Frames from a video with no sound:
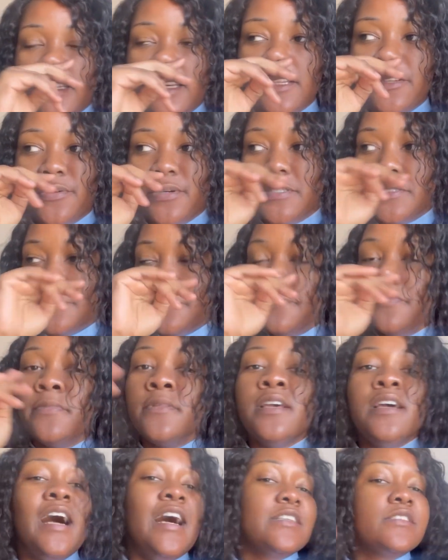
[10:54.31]
Anyways,
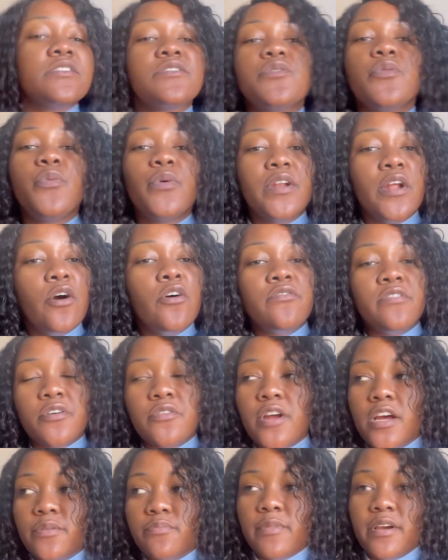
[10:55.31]
I just don't want to
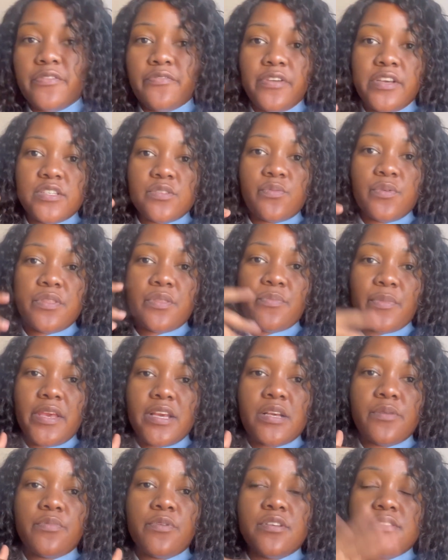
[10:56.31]
overcrowd my face with
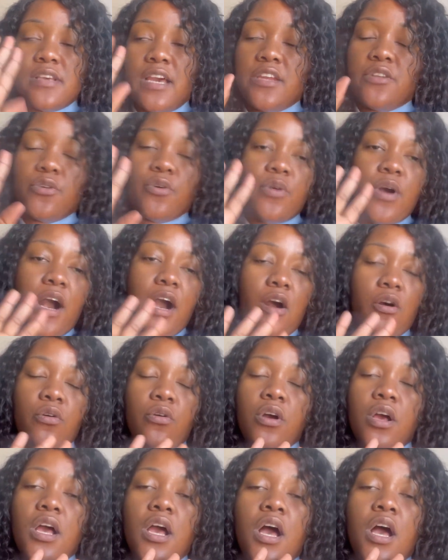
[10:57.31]
makeup because I know how